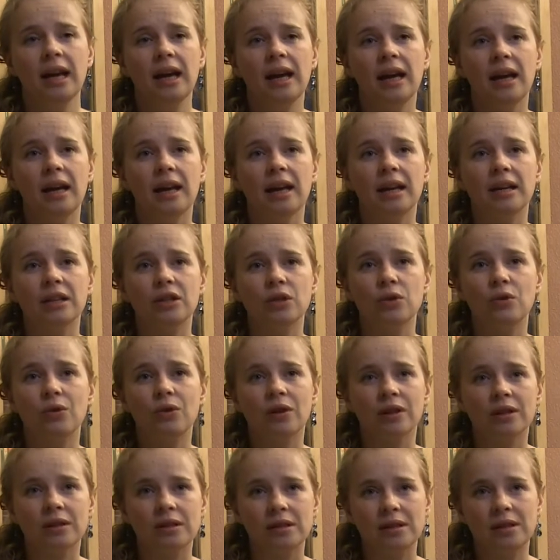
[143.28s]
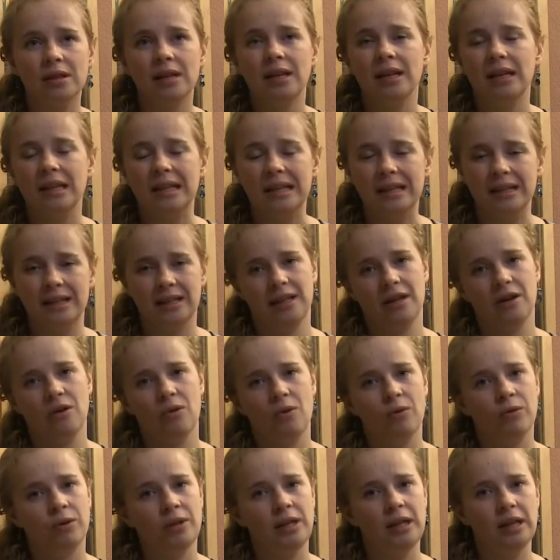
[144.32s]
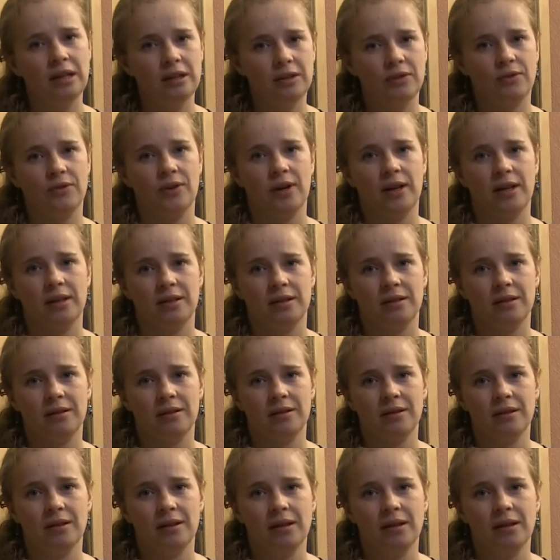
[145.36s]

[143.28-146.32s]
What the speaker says: and you can see easier on x-rays.